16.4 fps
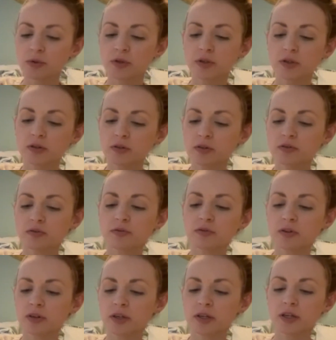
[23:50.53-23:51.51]

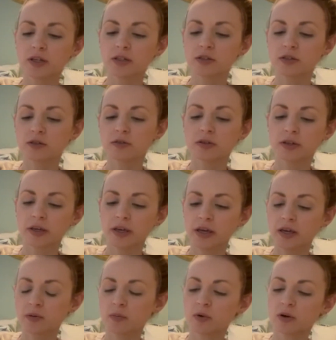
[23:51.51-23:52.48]
beautifully into the
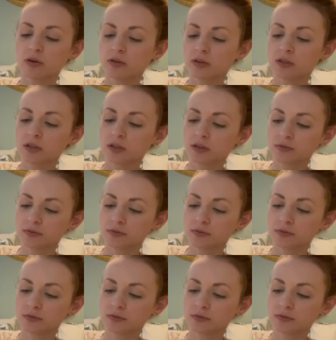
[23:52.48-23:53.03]
cake mold,